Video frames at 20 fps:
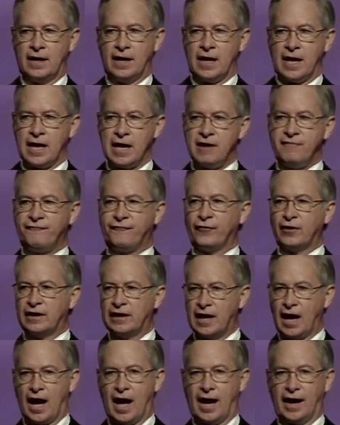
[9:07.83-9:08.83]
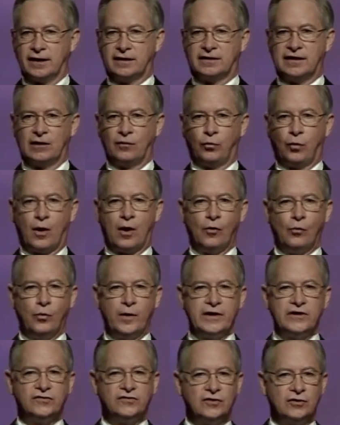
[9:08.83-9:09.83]
He forgot that what
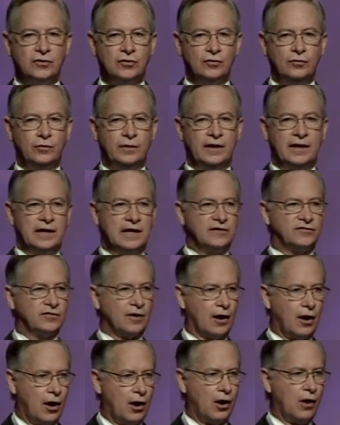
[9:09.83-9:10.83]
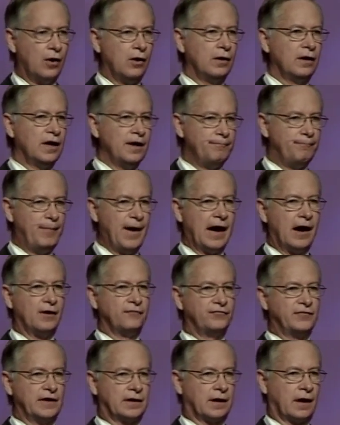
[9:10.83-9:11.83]
we do is all
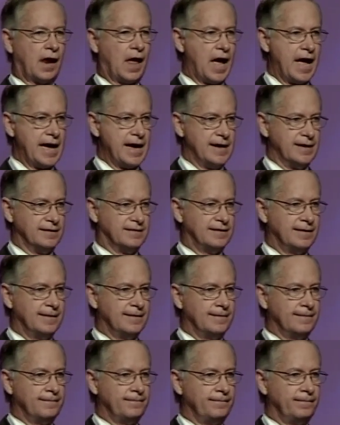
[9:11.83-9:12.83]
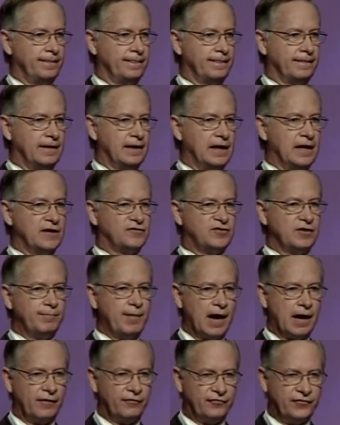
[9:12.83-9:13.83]
about the client. It's
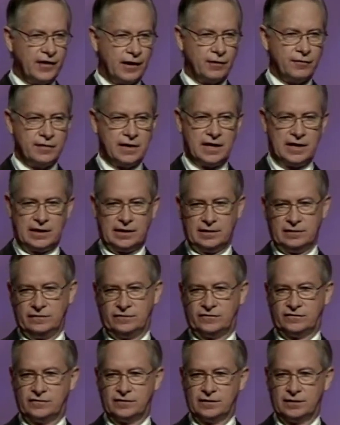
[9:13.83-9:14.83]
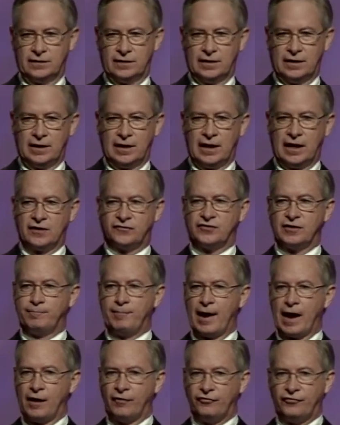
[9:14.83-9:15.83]
about their needs. It's
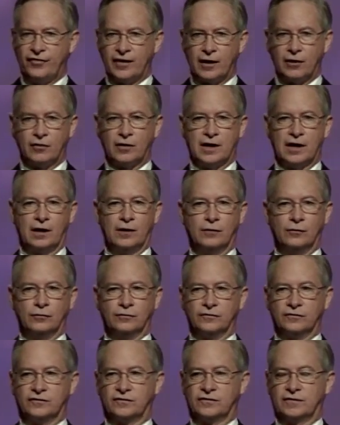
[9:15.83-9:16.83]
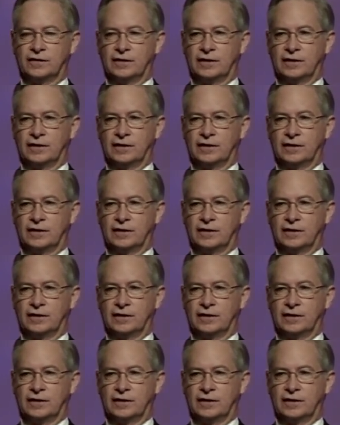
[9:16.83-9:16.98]
about their goals.